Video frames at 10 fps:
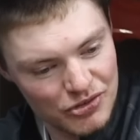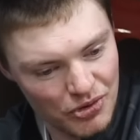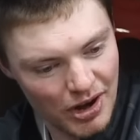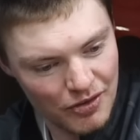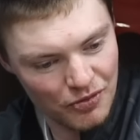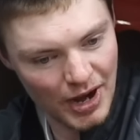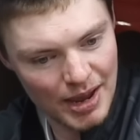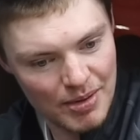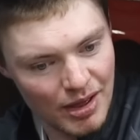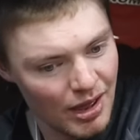truck
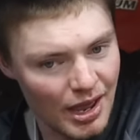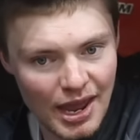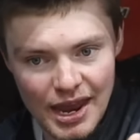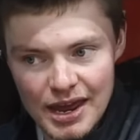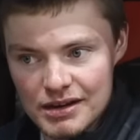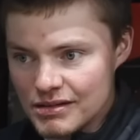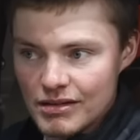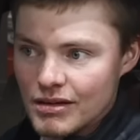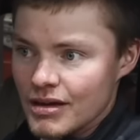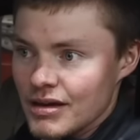frame and
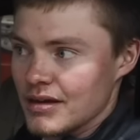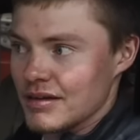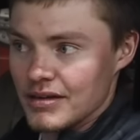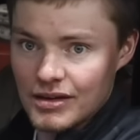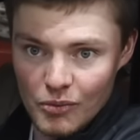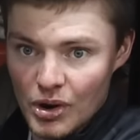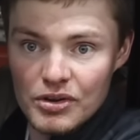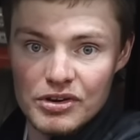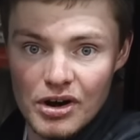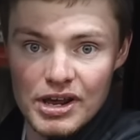
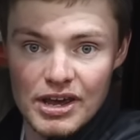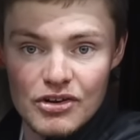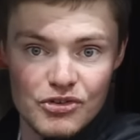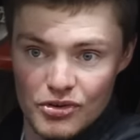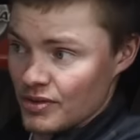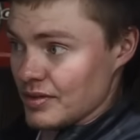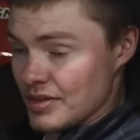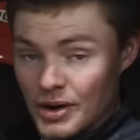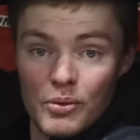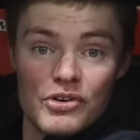welded on a hitch.
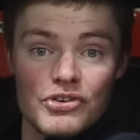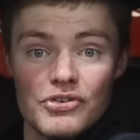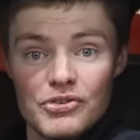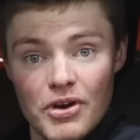There was his